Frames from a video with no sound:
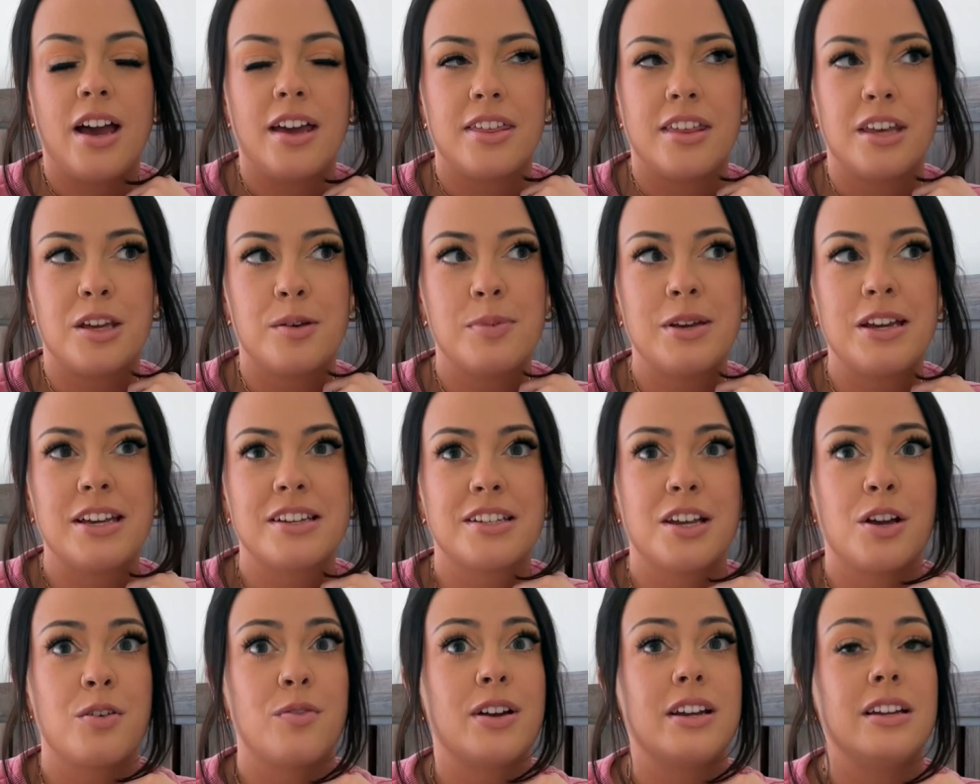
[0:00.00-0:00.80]
think because
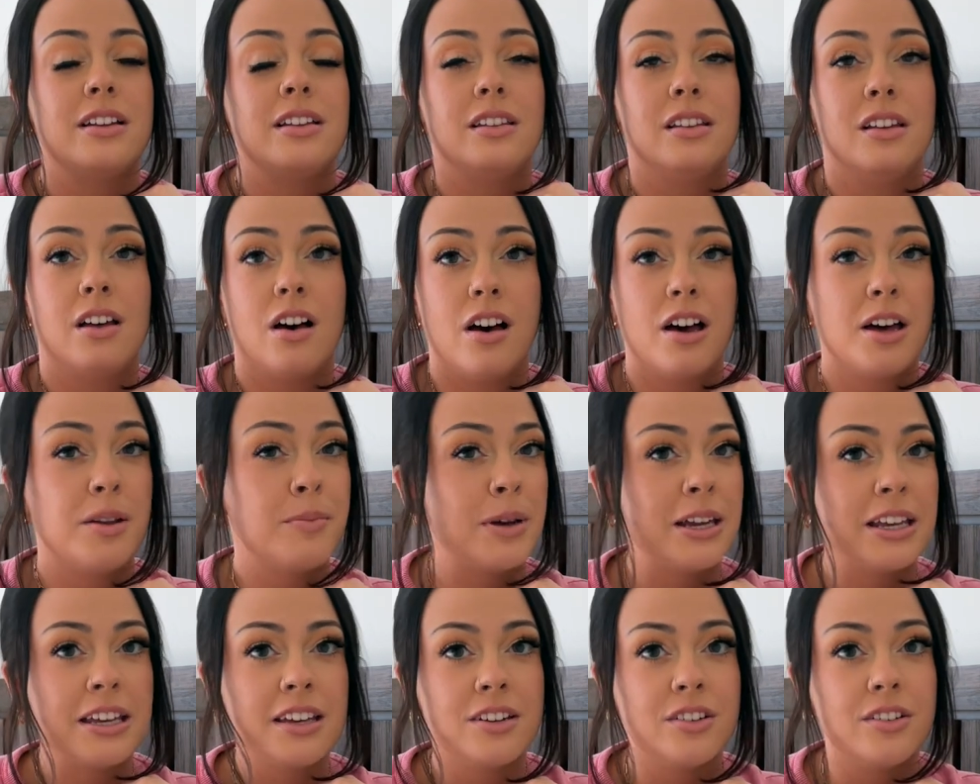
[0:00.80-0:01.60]
I read a lot on
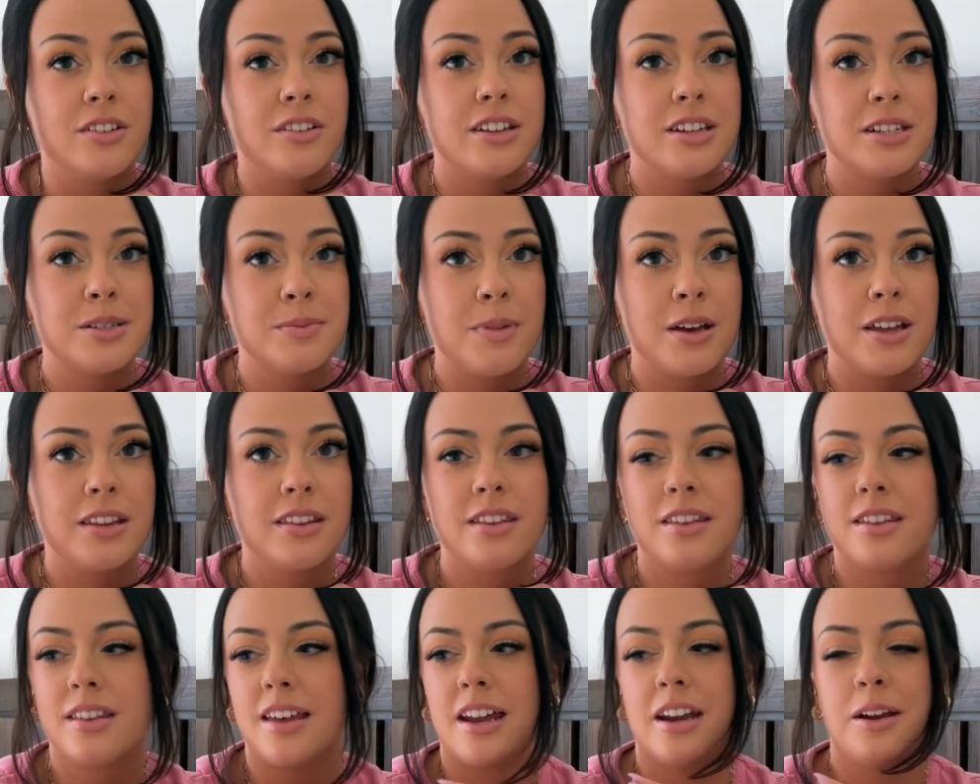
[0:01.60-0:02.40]
my Kindle this
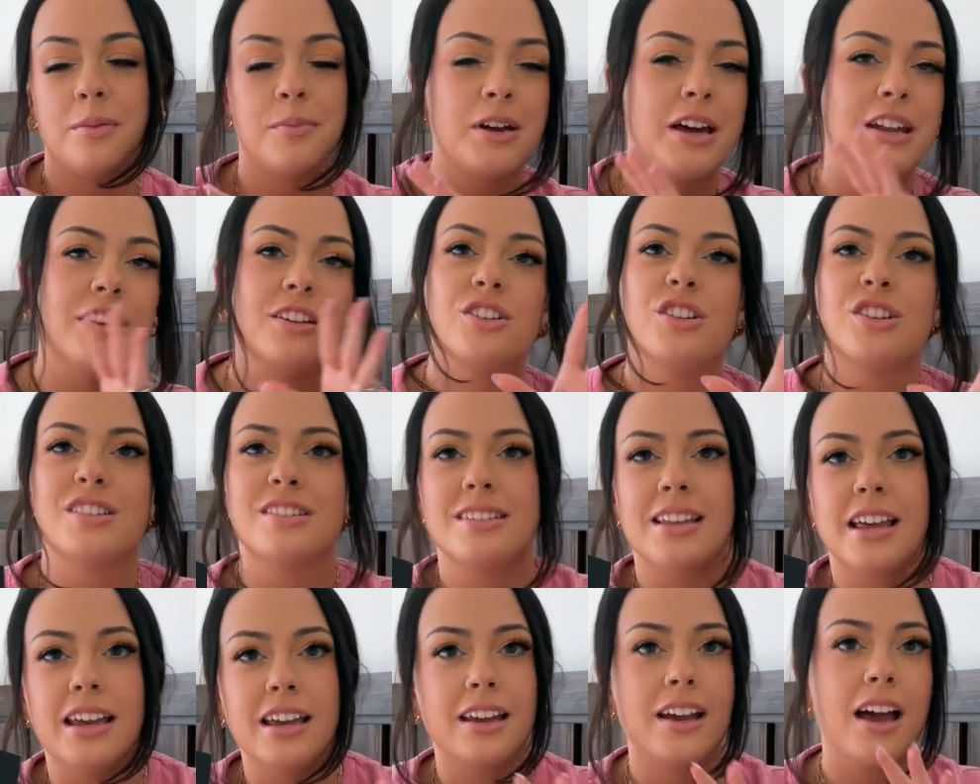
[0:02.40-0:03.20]
month that I'm kind of
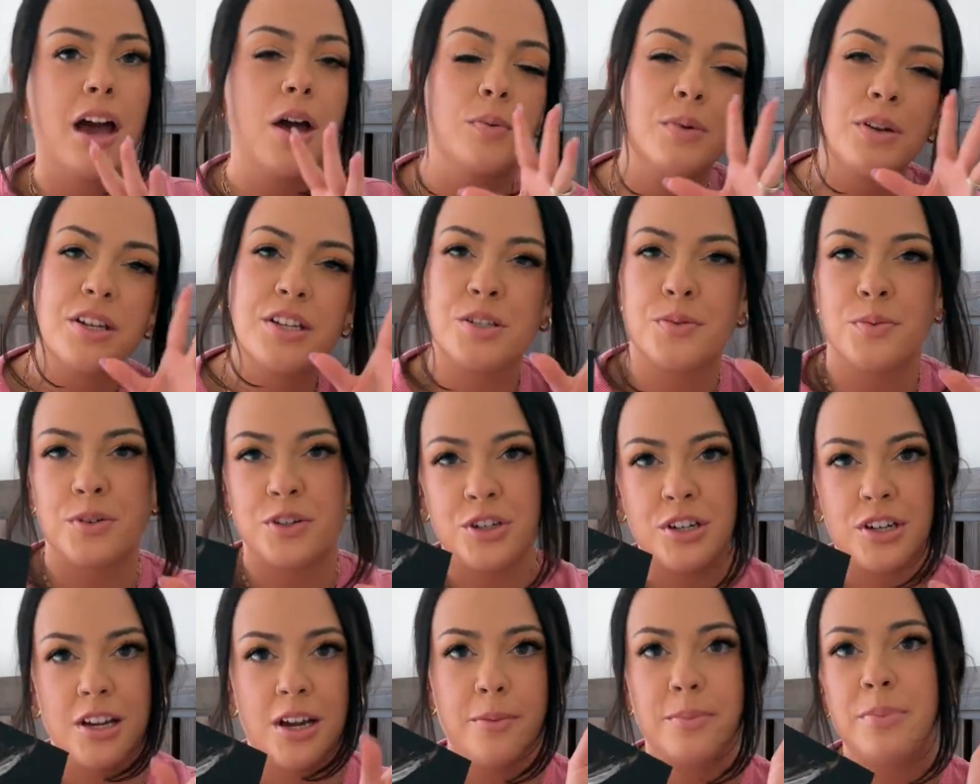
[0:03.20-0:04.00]
just like, I want to
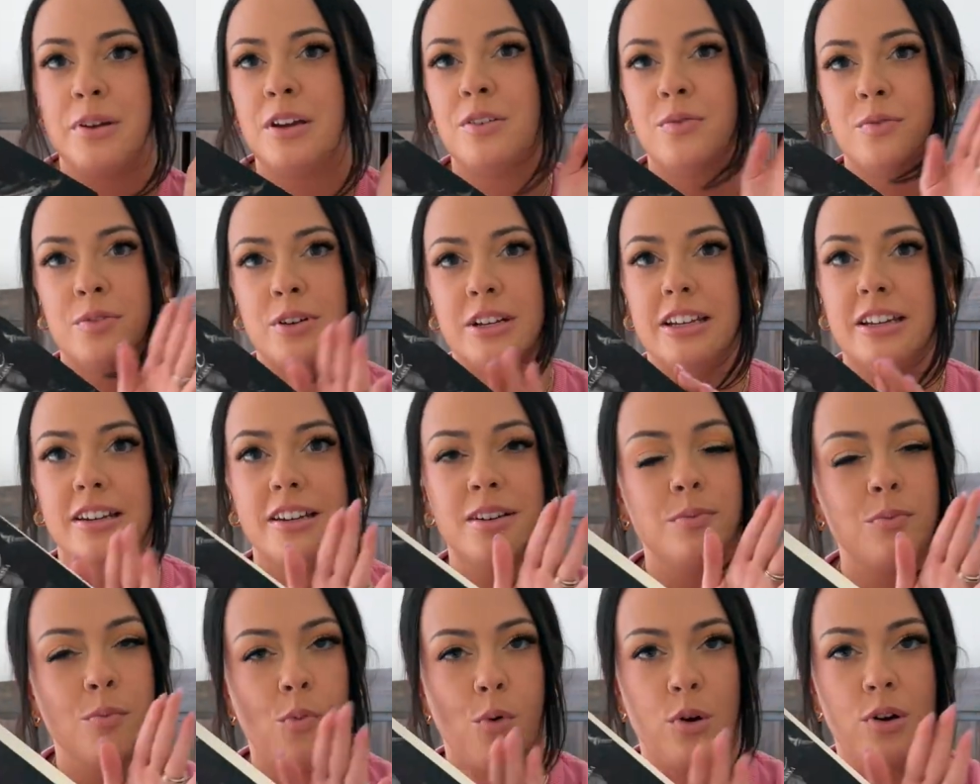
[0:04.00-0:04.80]
switch it up and read
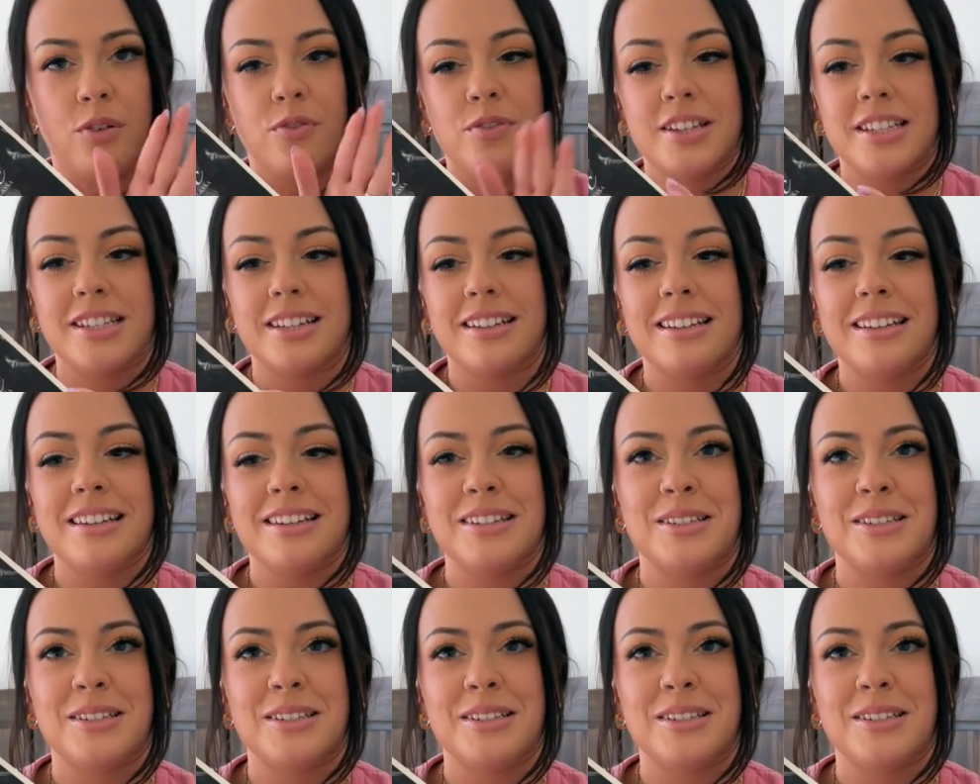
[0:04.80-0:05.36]
more physically.